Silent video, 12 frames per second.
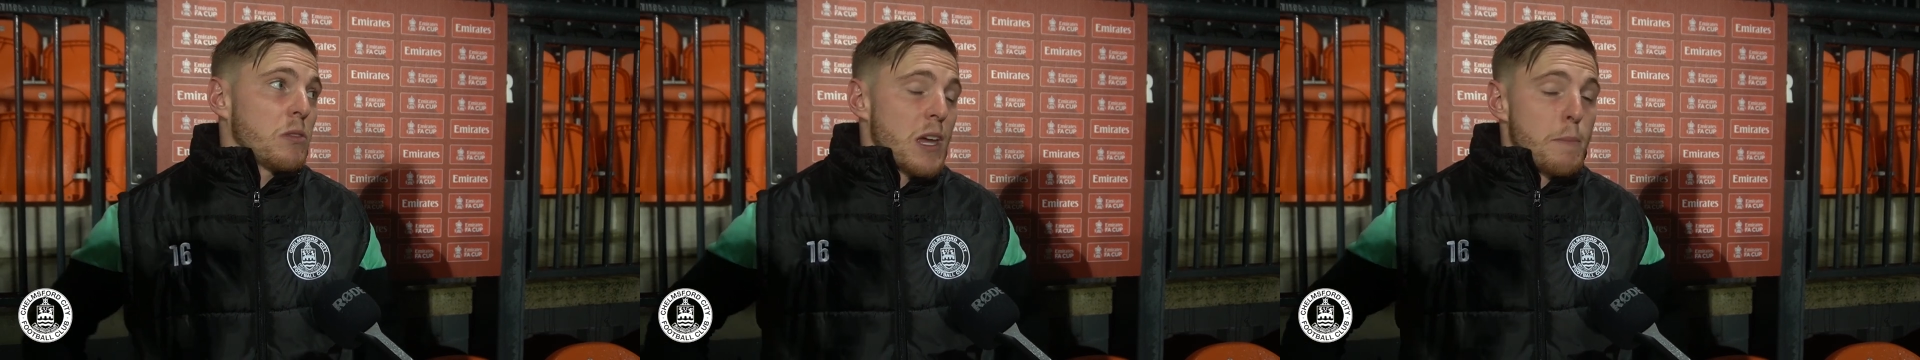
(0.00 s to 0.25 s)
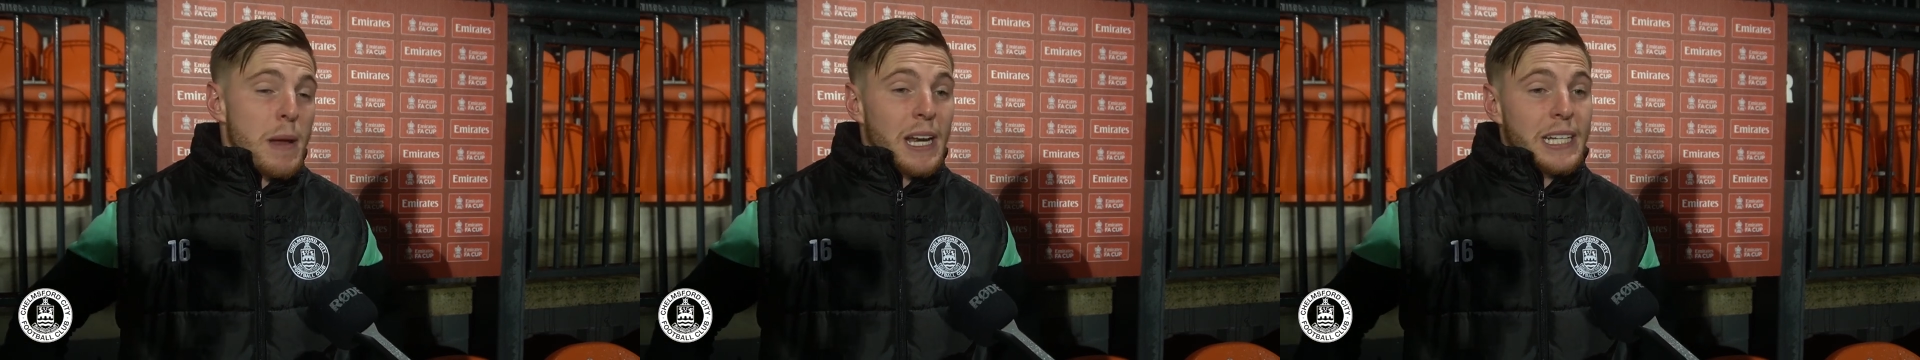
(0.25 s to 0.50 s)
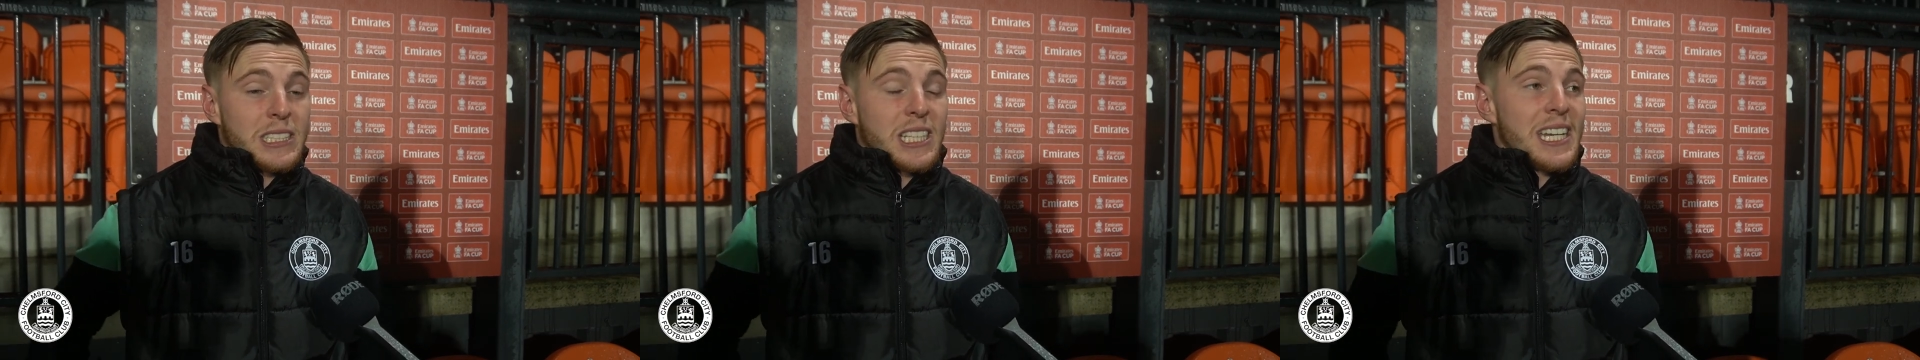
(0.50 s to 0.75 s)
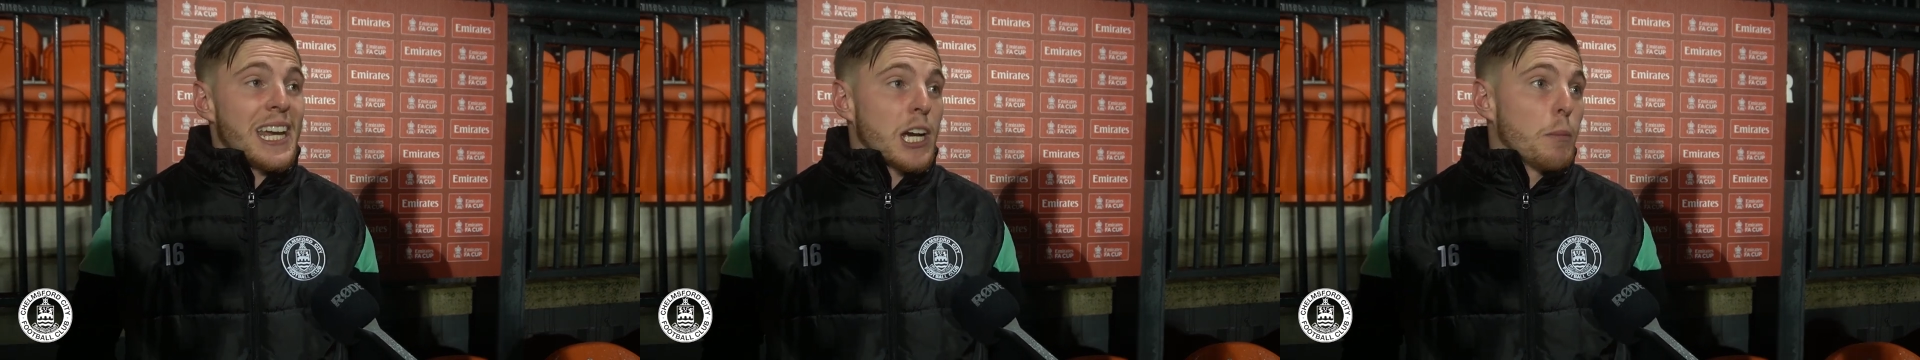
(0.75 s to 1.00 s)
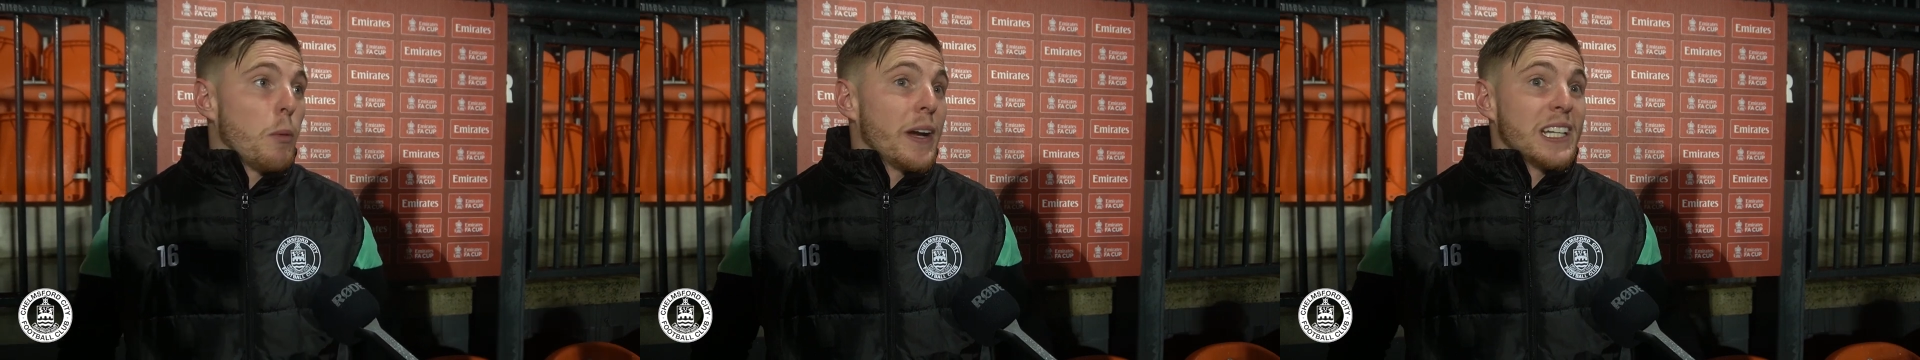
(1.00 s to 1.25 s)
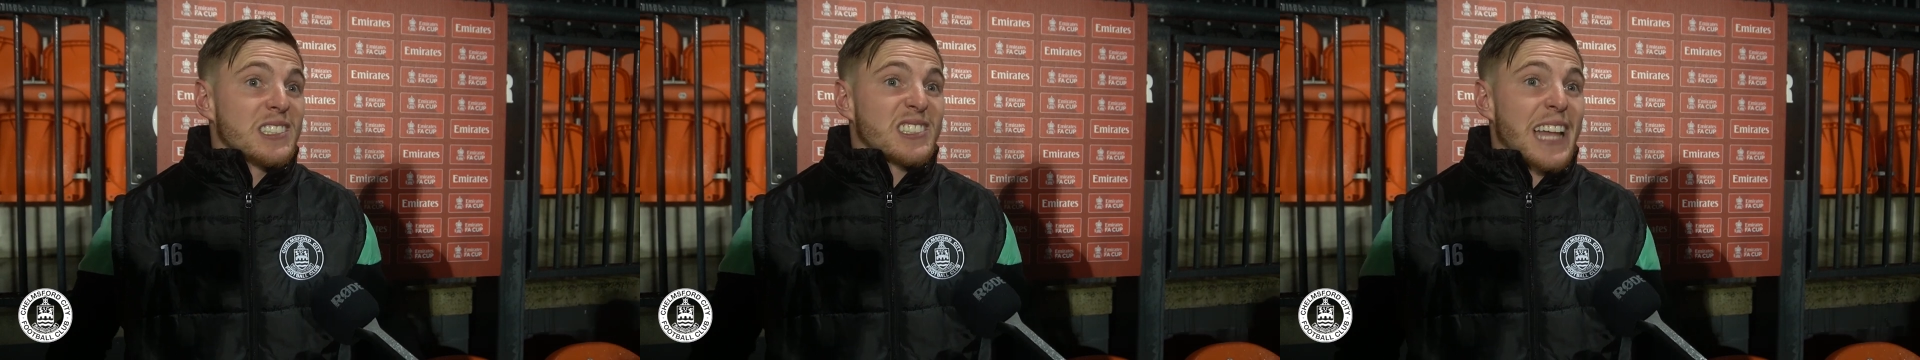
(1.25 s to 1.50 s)
the ability to nick a
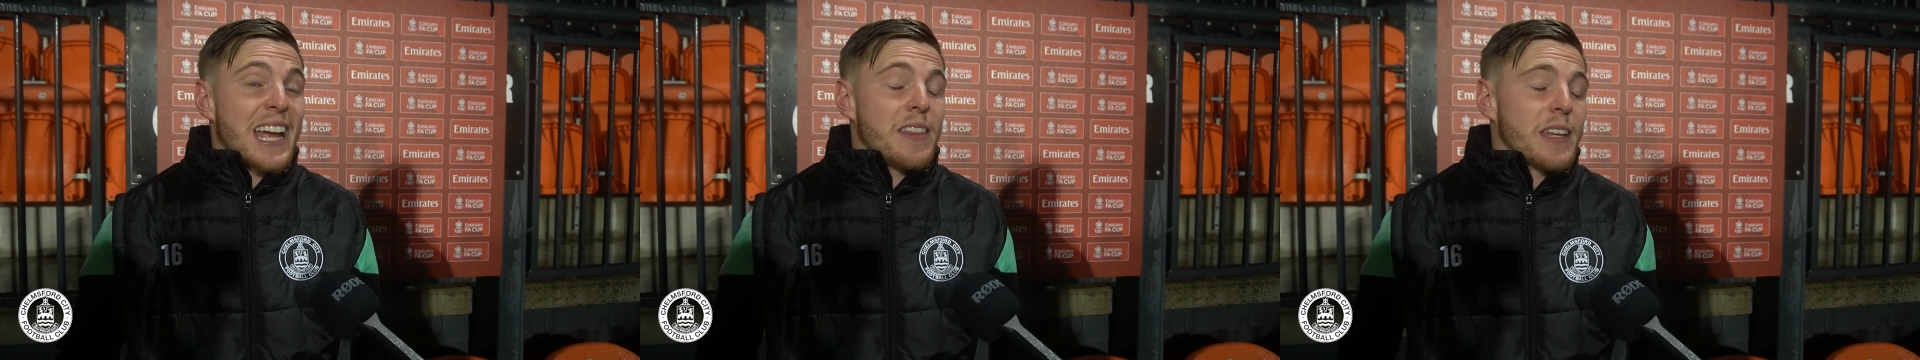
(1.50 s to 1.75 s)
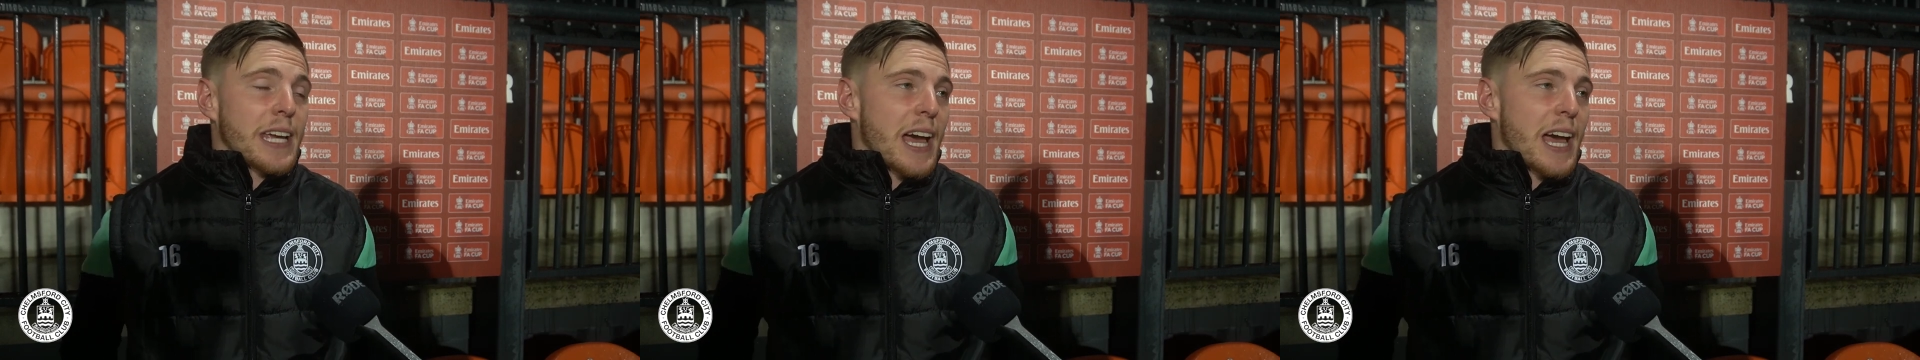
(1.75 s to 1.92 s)
point and stay in the